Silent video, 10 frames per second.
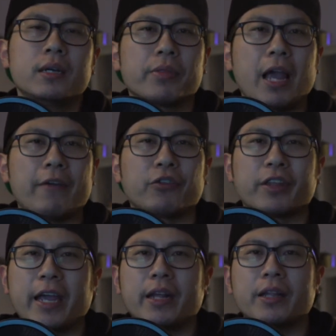After
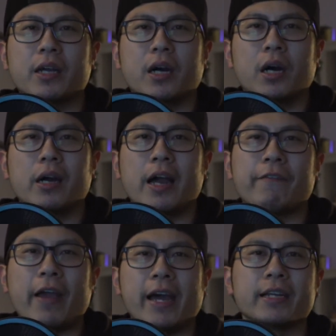getting the car,
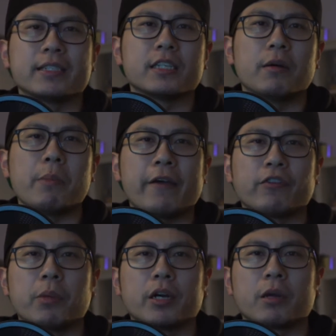I've added some
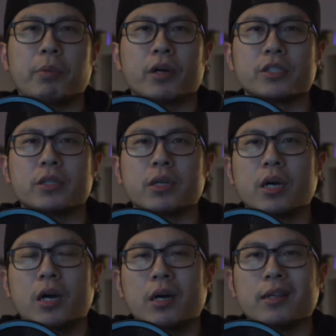aftermarket parts to the
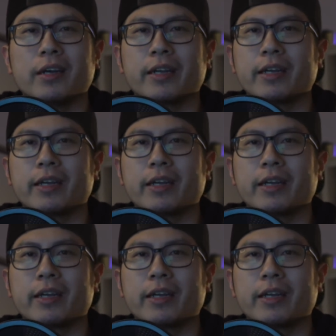car like